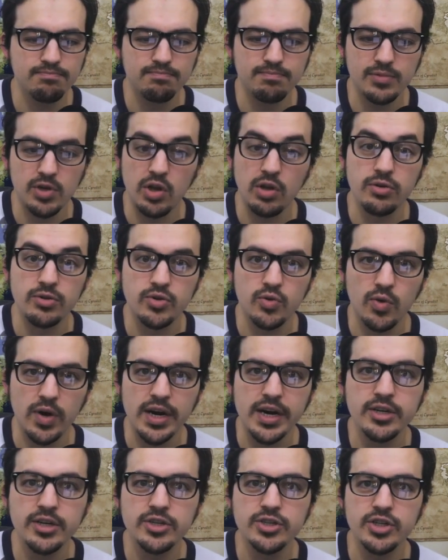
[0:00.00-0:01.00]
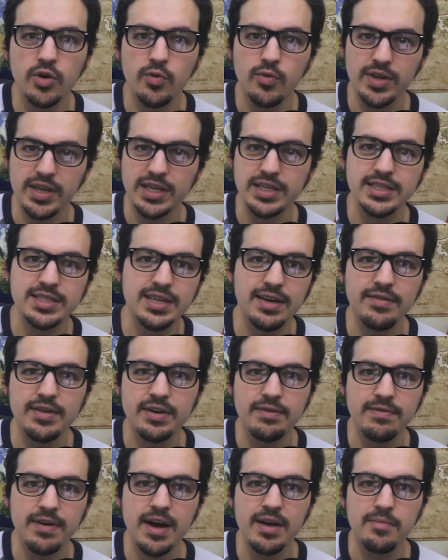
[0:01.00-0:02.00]
close range, so within
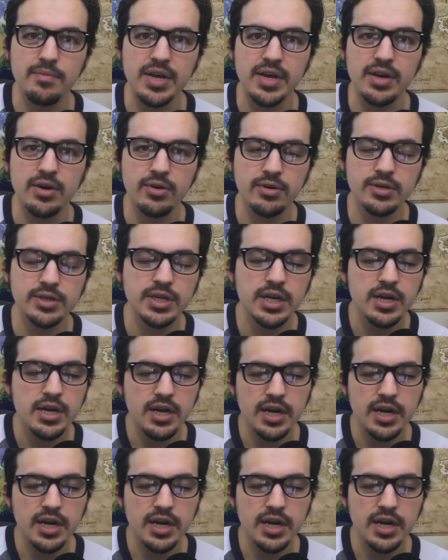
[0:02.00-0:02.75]
75 meters,